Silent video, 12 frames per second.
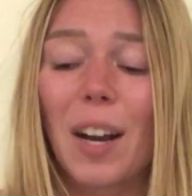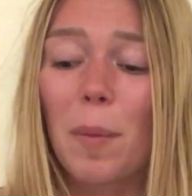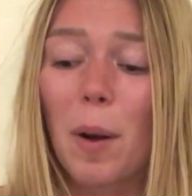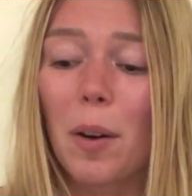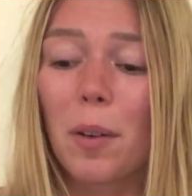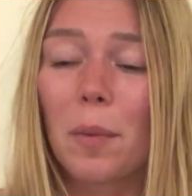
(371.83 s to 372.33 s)

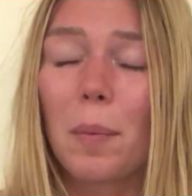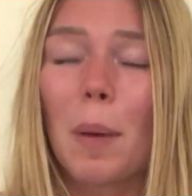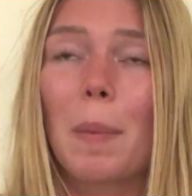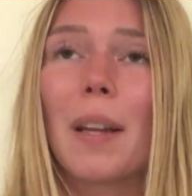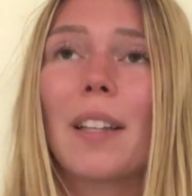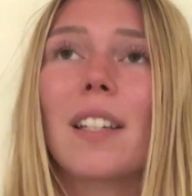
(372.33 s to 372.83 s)
about
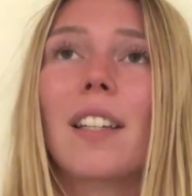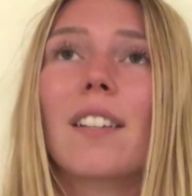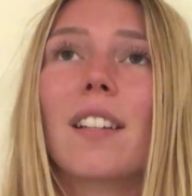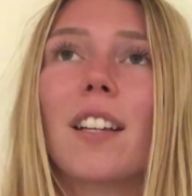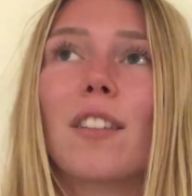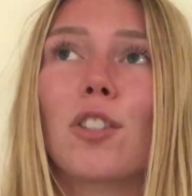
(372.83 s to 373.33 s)
my
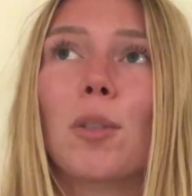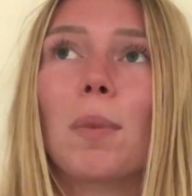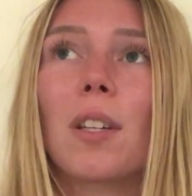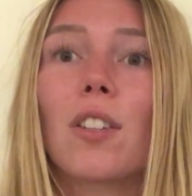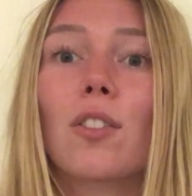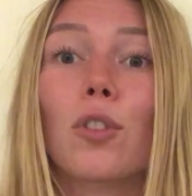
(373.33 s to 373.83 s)
paintings and I used to
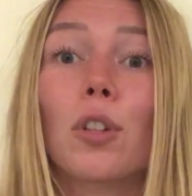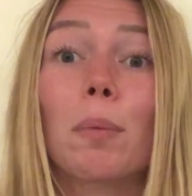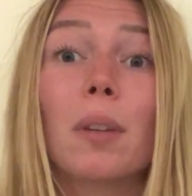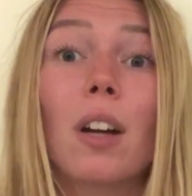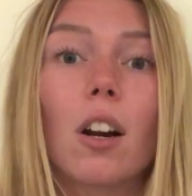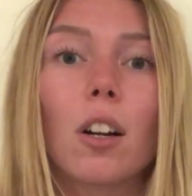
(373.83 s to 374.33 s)
be
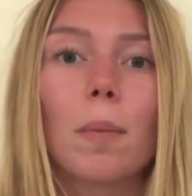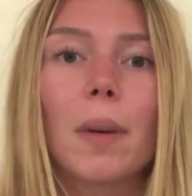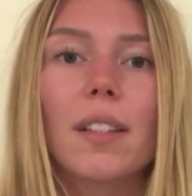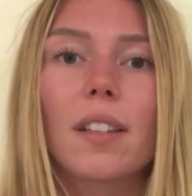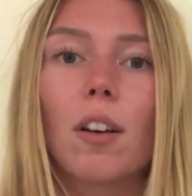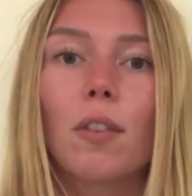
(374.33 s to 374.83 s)
extremely hard on
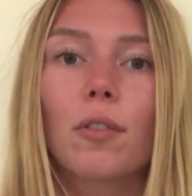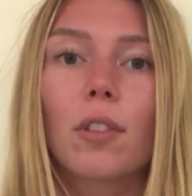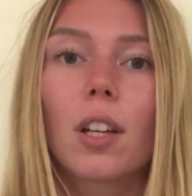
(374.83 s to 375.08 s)
myself